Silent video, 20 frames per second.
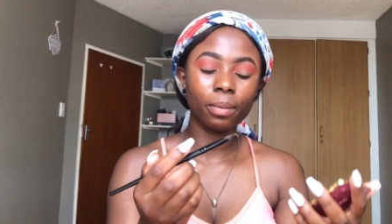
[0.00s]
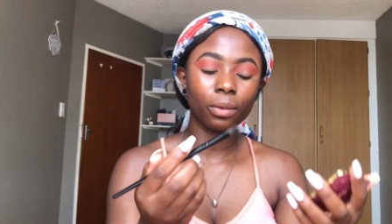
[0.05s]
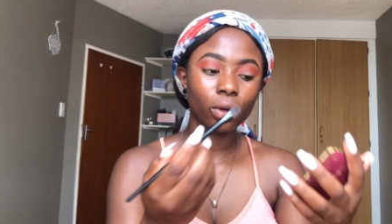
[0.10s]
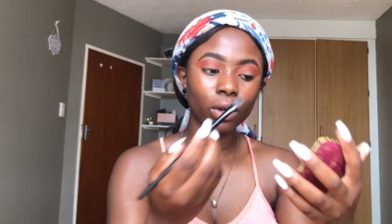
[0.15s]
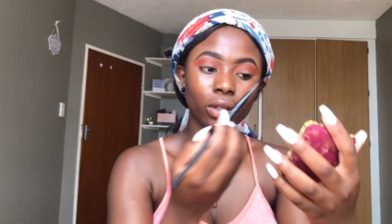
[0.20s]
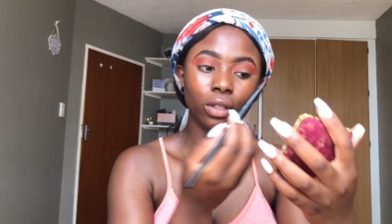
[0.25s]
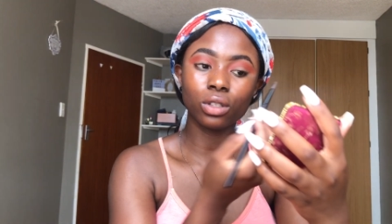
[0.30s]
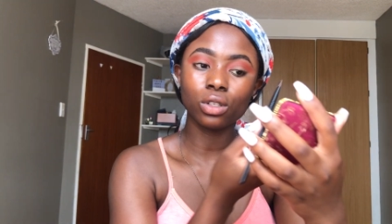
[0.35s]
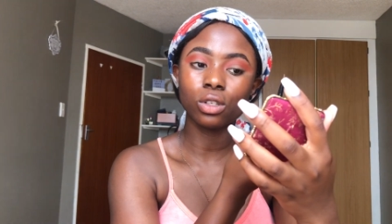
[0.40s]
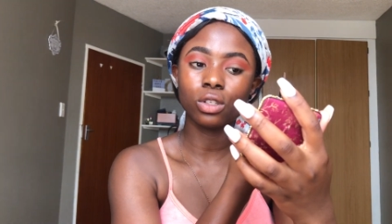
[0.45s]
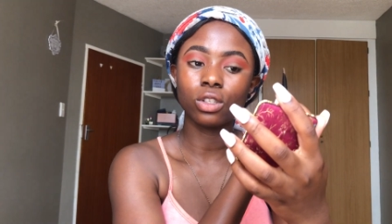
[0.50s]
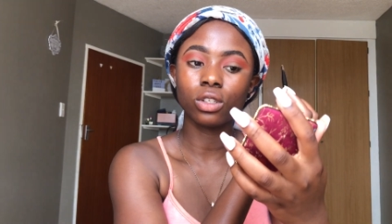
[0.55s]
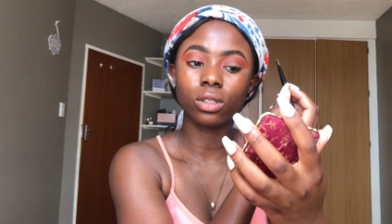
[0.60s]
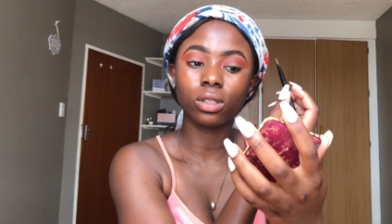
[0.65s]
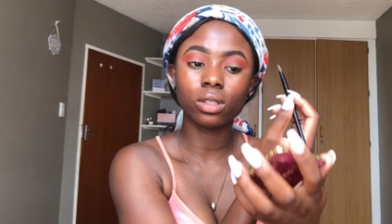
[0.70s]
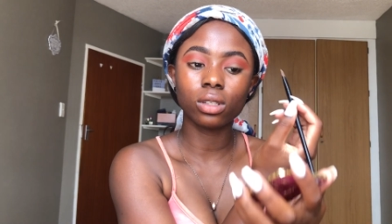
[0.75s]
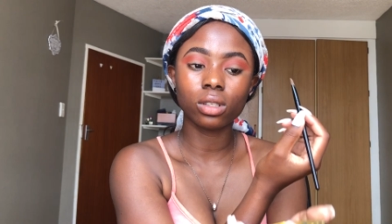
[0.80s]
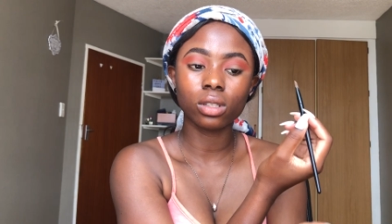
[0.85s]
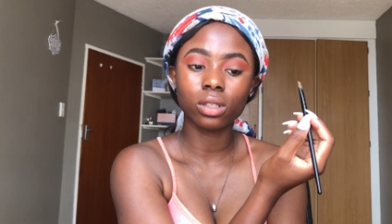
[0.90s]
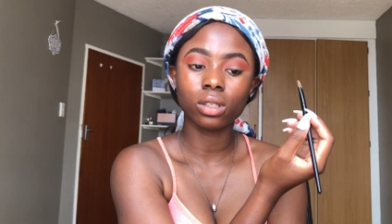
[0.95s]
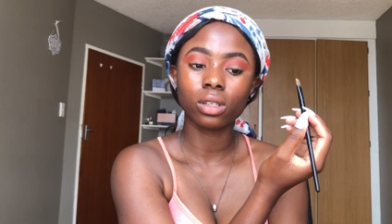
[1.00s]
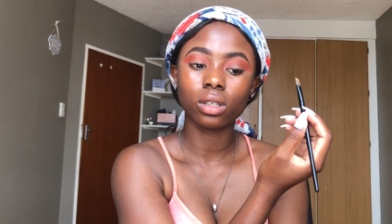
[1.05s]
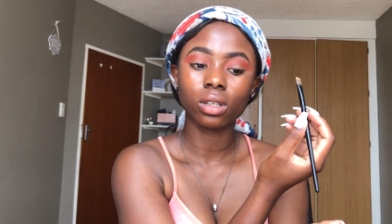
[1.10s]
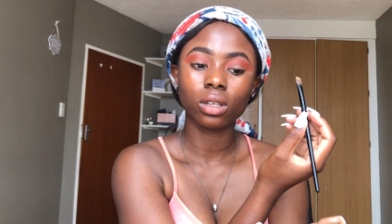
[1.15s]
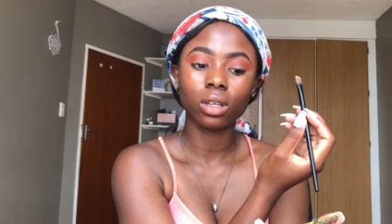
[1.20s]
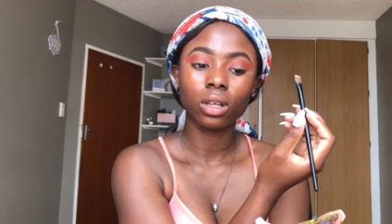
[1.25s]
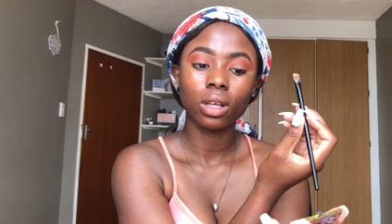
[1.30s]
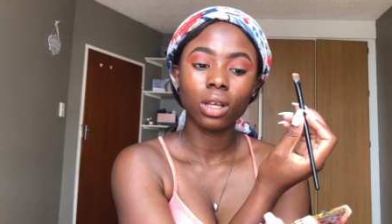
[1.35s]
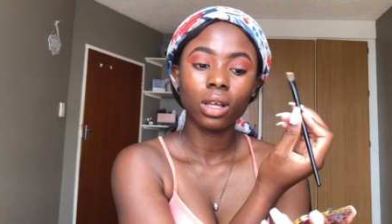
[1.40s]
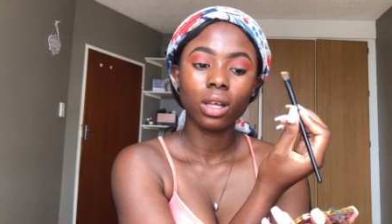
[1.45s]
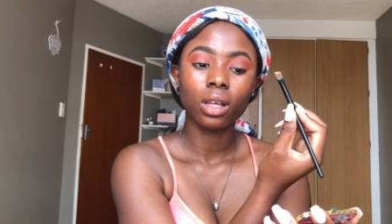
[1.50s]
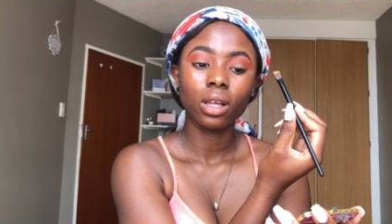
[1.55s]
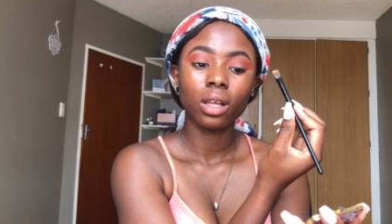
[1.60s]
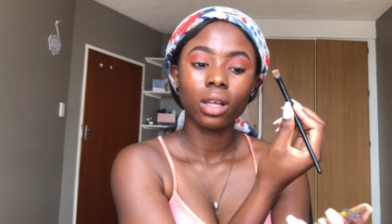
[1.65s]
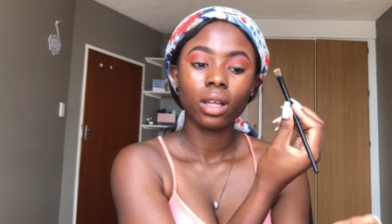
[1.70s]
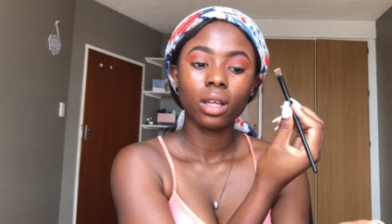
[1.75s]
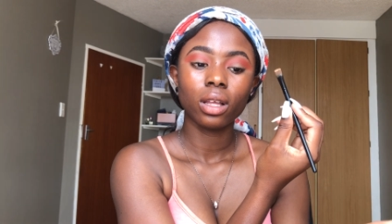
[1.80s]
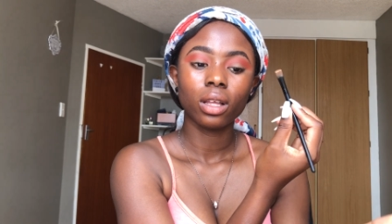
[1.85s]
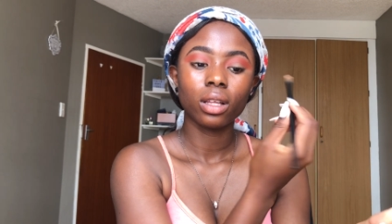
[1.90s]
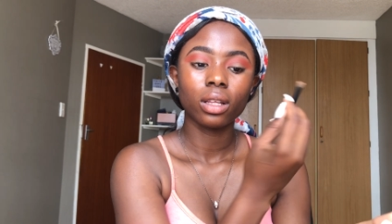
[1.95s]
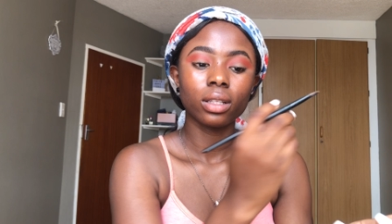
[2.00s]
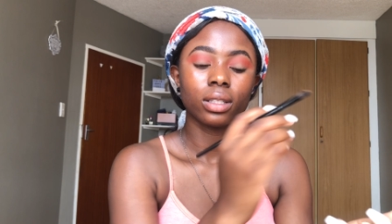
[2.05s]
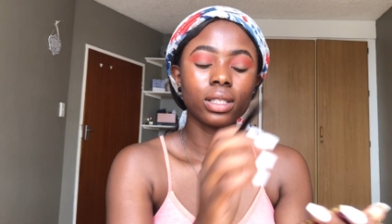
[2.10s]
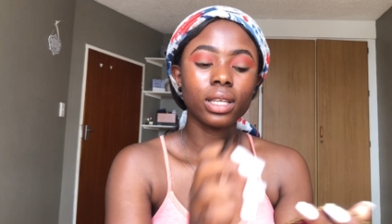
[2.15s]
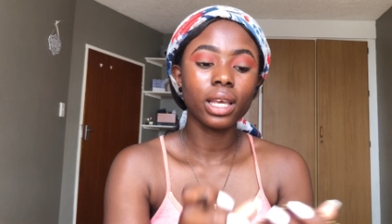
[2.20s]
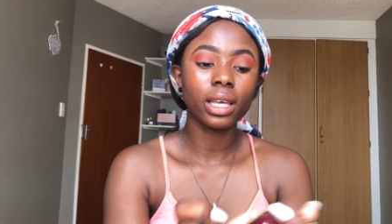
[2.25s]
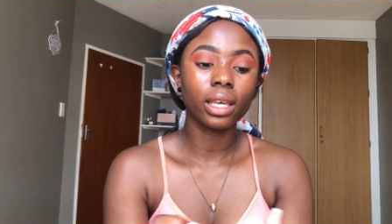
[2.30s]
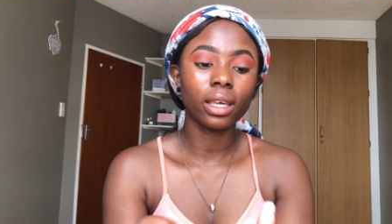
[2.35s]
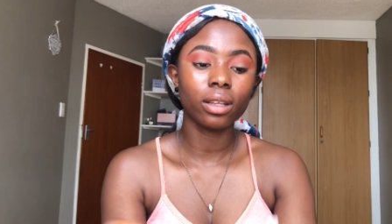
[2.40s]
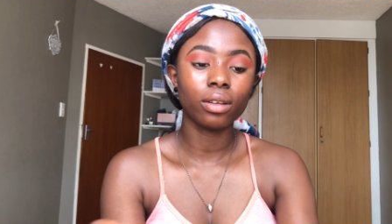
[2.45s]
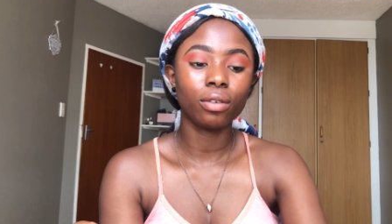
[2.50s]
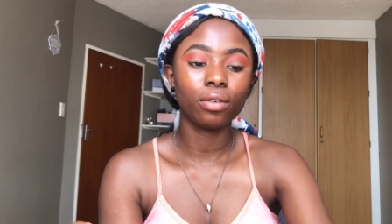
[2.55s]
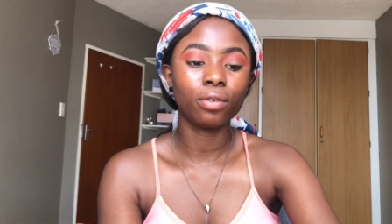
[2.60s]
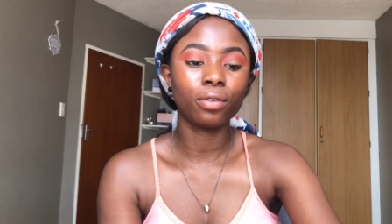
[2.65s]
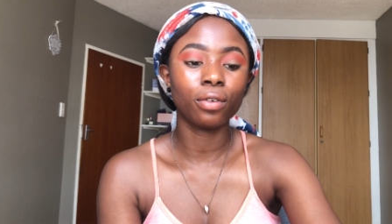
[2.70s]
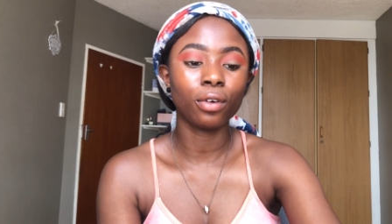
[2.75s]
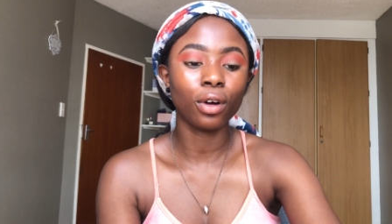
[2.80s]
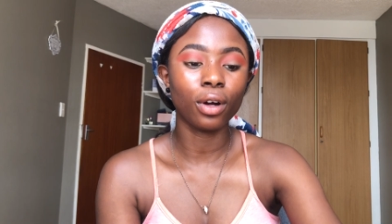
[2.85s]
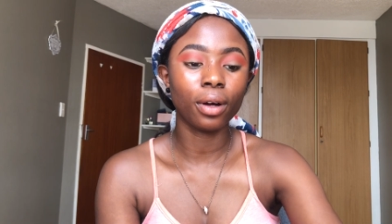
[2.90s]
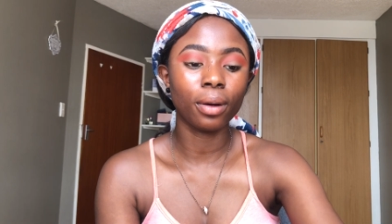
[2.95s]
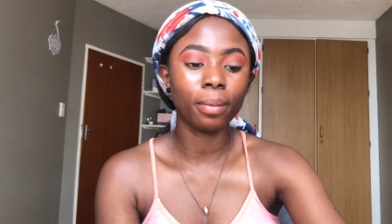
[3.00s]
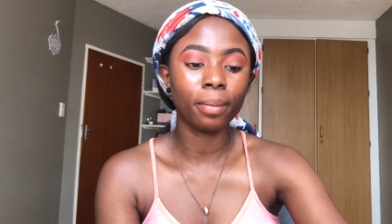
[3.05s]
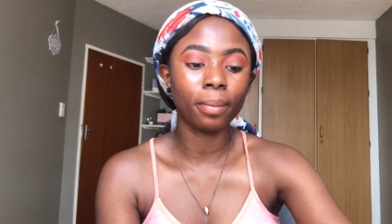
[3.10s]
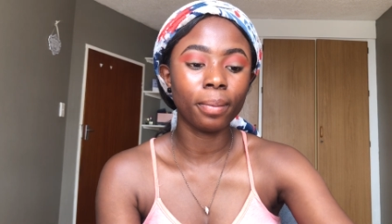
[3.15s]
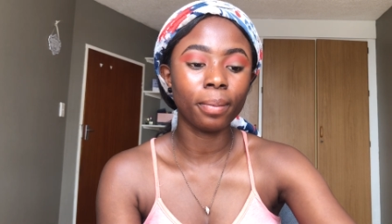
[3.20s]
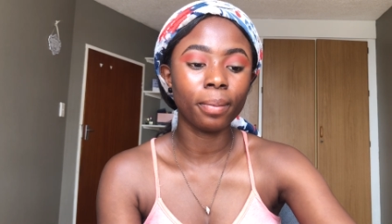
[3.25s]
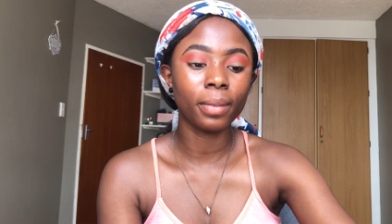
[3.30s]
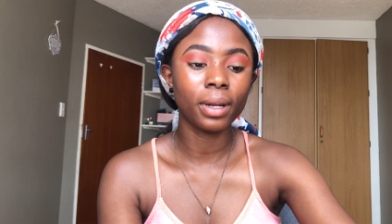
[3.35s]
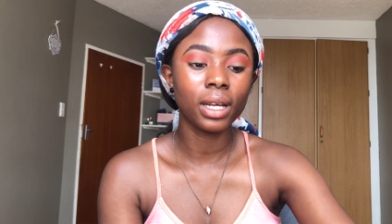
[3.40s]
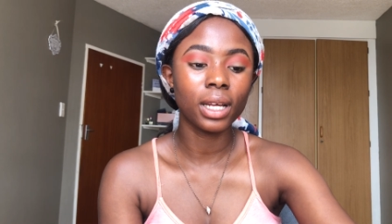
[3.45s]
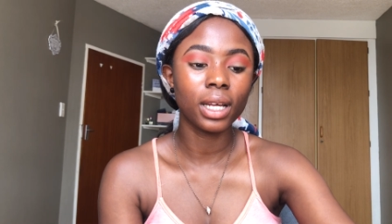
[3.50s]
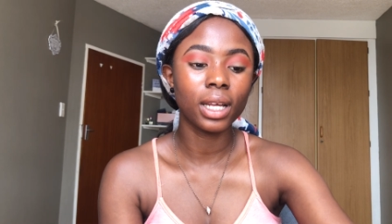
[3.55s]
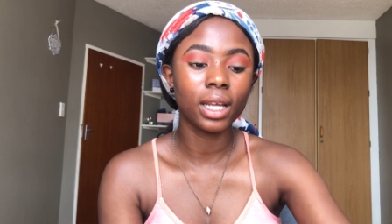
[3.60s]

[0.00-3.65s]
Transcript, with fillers: i'm going to just take it from